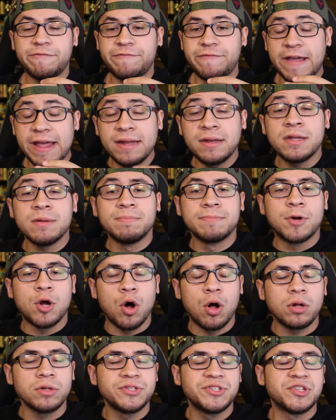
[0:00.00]
Fandom
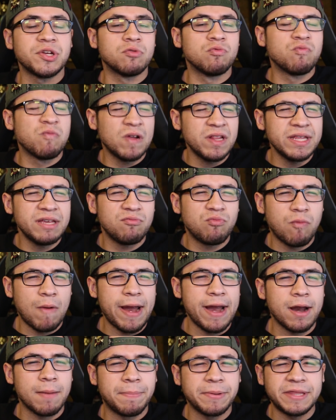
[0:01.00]
cults are really
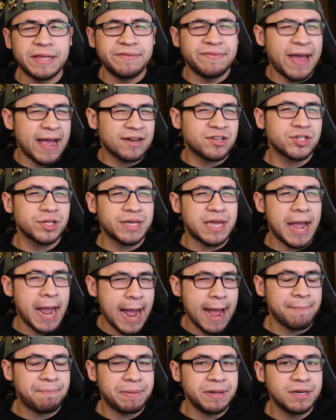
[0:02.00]
rare, but they've actually
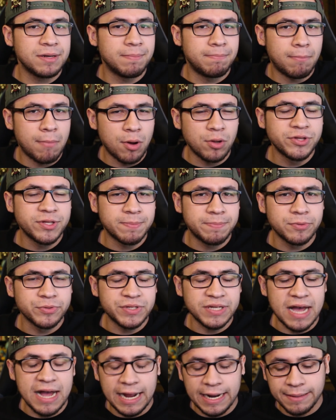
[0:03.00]
happened multiple
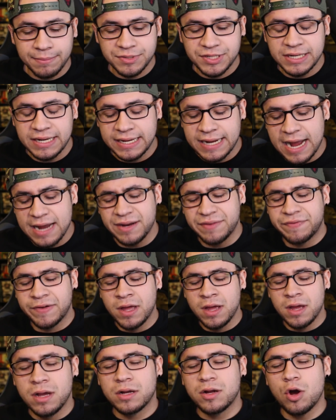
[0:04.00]
times, and they kind of
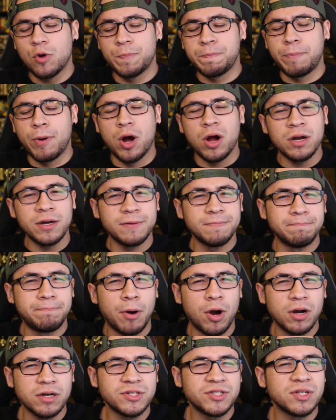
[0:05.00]
go part and
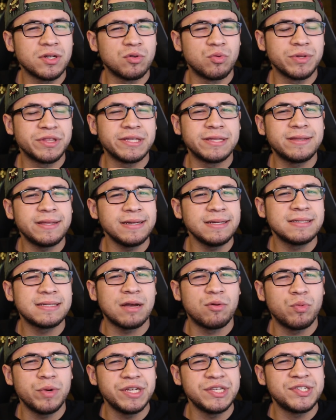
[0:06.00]
parcel with the things
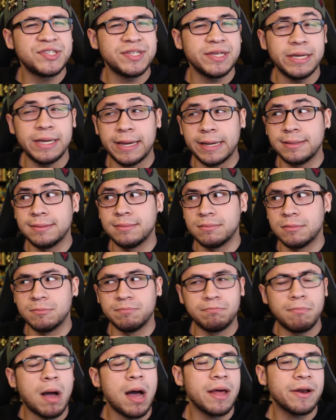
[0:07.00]
that we see in
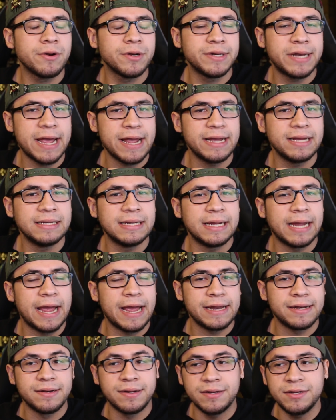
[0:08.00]
modern day
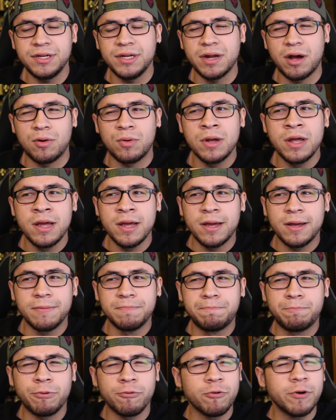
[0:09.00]
and, you know,
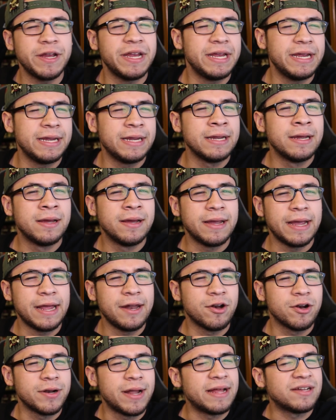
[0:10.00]

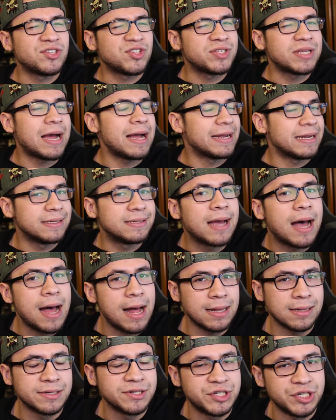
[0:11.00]
pre-internet
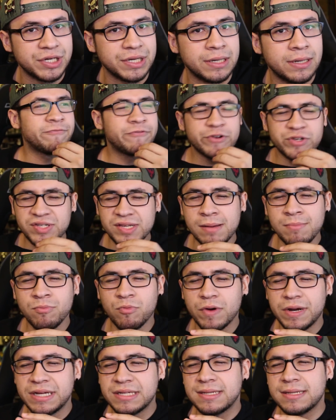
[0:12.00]
Scientology. For some
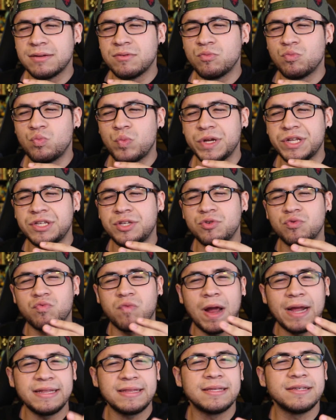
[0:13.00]
reason, when you
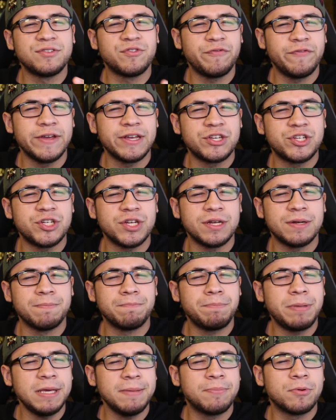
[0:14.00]
write this fiction,
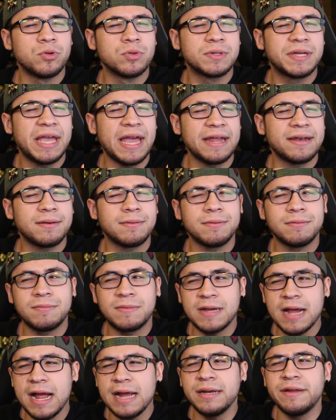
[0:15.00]
people get
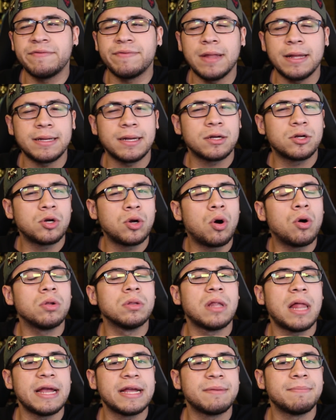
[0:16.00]
kind of like a
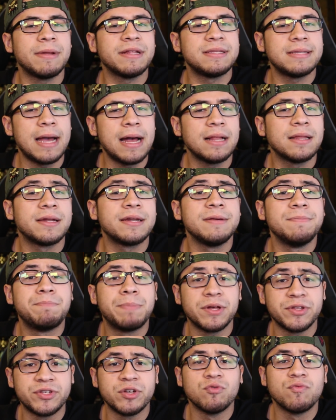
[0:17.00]
cult-like mentality
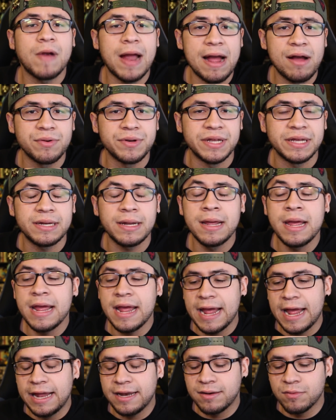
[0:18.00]
built around it,
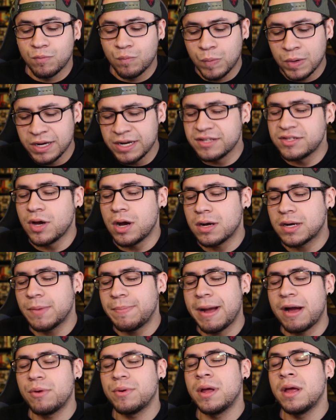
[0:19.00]
and we're going to talk
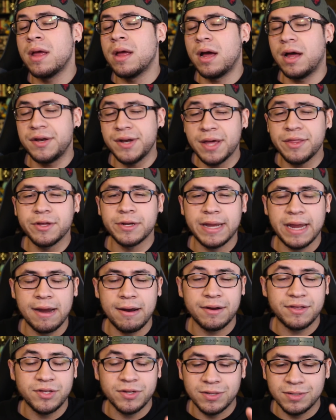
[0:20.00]
about another
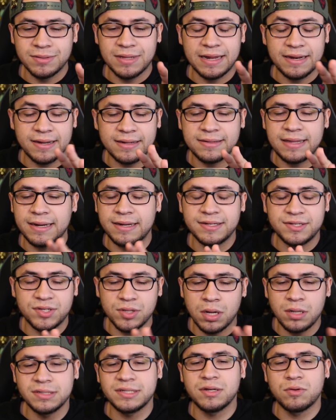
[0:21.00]
character that is
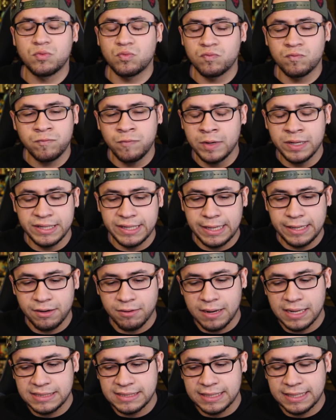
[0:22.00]
also really
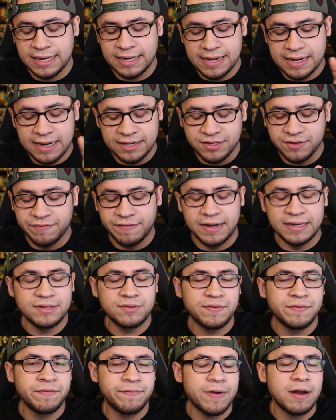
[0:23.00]
interesting, and I just find
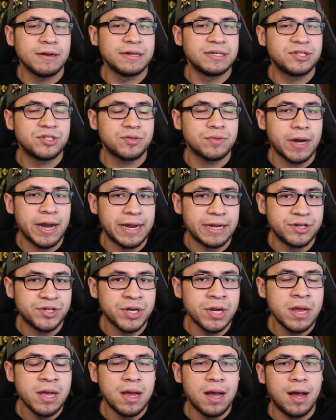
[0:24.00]
very
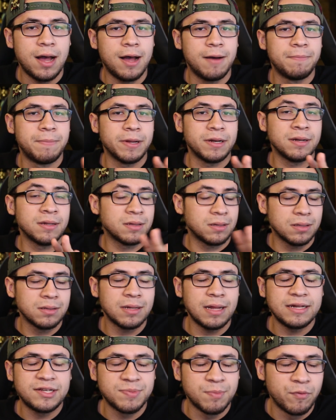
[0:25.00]
strange, but
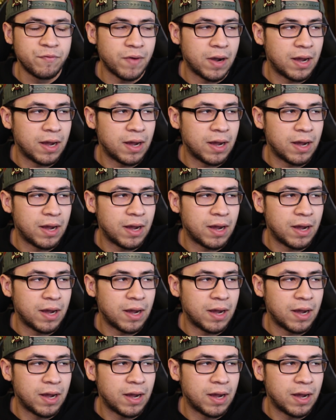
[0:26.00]
let's move